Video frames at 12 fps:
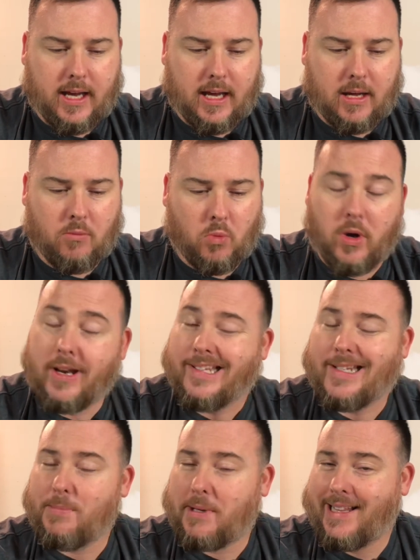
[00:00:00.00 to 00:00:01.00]
in what is
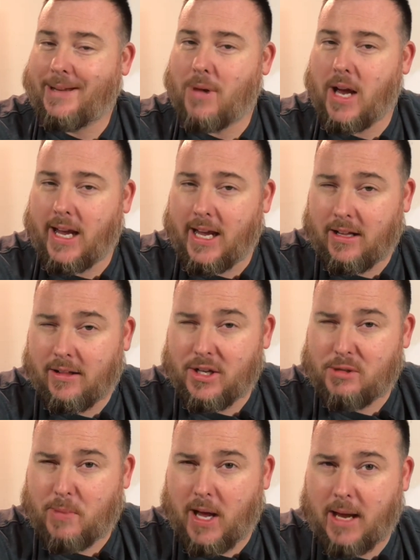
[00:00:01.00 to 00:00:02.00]
typically my
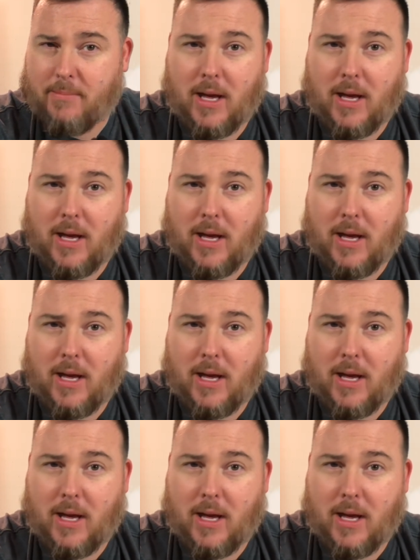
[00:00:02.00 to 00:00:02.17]
English pipe.